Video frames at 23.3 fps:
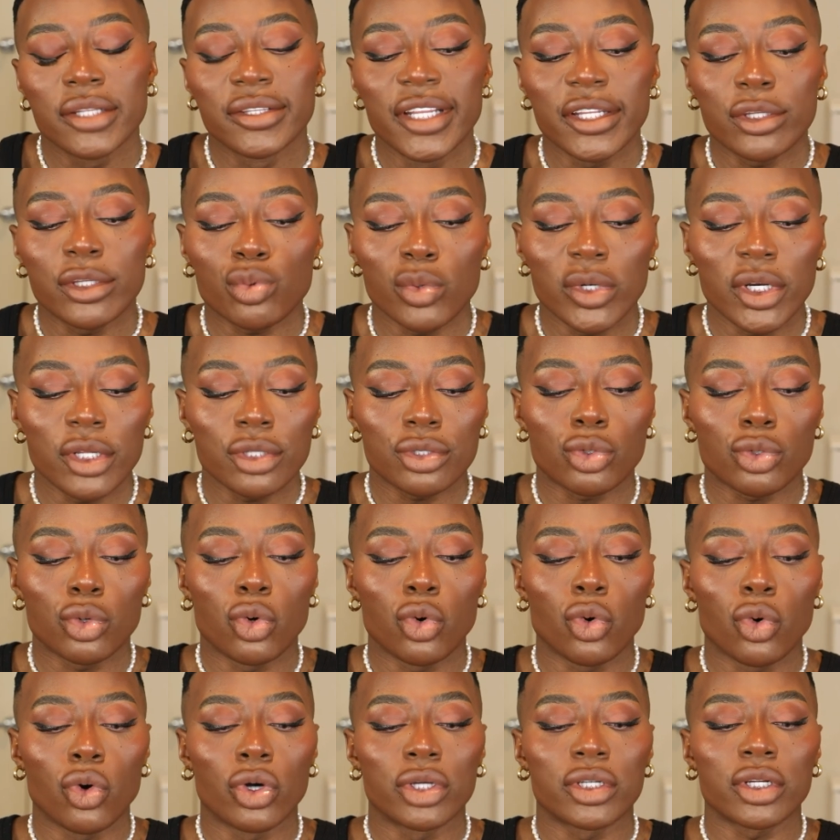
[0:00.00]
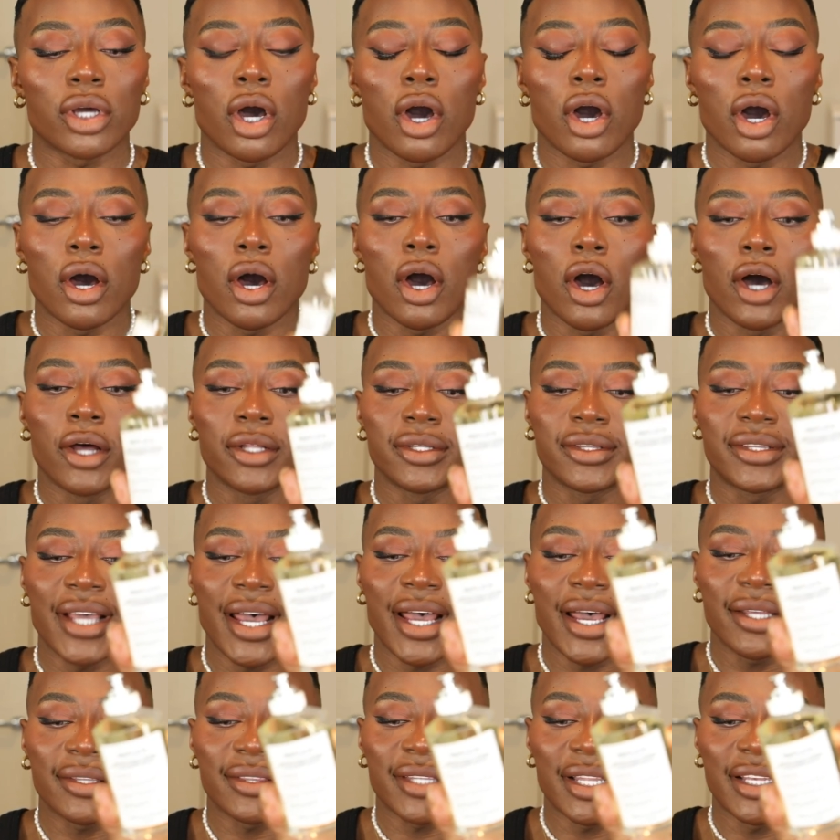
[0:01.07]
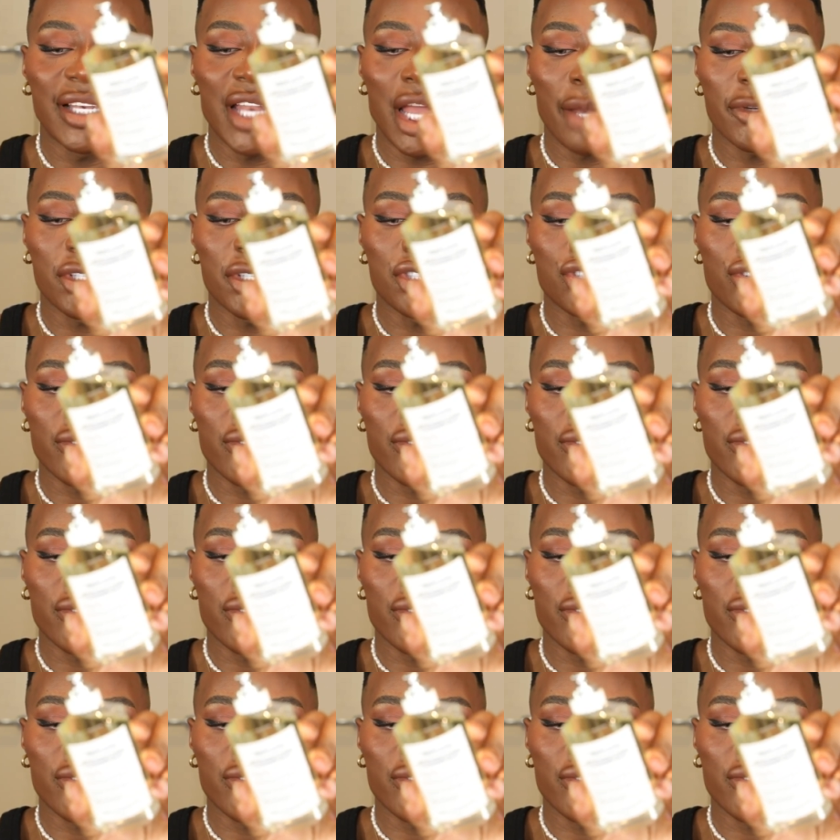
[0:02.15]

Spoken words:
This one is called Under the Lemon